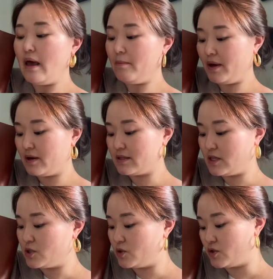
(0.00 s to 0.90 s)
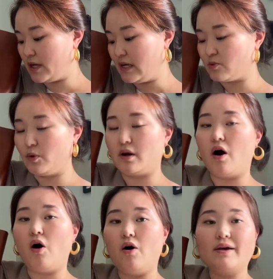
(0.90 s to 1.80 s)
Because I showed you guys what
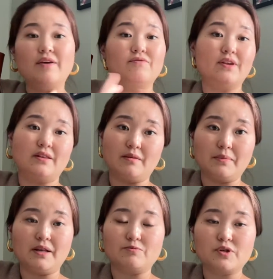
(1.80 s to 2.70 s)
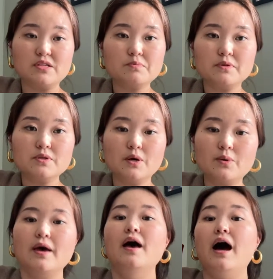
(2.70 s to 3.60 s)
all can fit in the medium transport
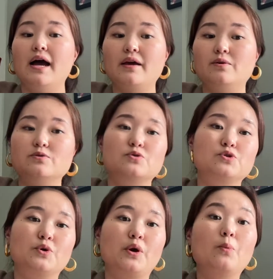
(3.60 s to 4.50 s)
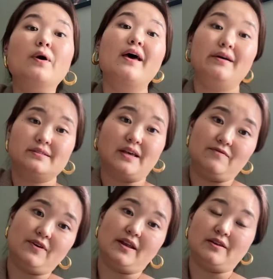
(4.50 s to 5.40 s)
tote, I can also show you what else can
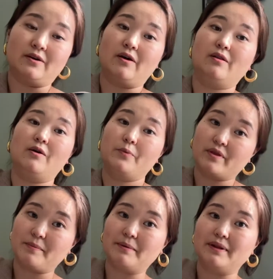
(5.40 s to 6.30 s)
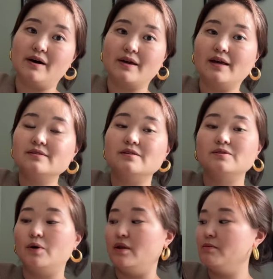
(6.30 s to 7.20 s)
fit in here along with my belongings.
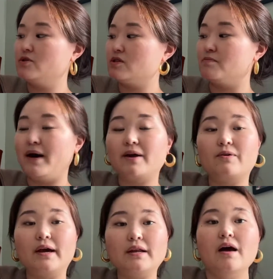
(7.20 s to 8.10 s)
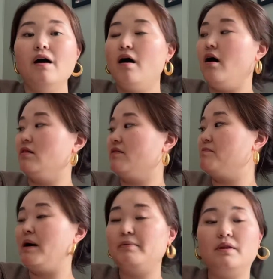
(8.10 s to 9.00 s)
So let me just migrate all of
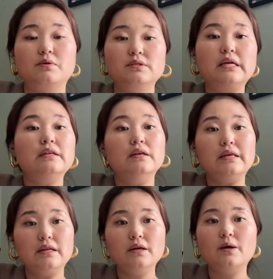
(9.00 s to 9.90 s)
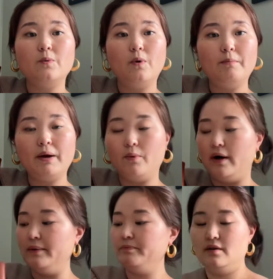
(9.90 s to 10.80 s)
my belongings in here one by
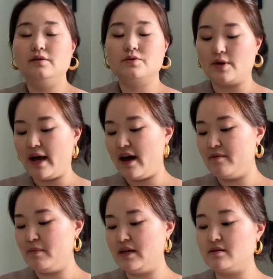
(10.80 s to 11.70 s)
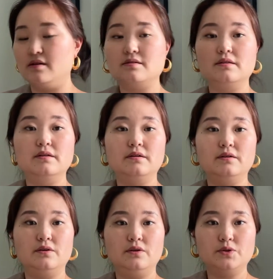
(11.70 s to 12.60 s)
one. So I have my son's
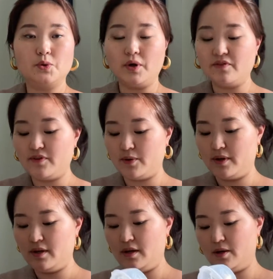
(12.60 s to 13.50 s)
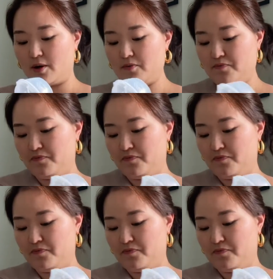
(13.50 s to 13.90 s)
little toy phone in here.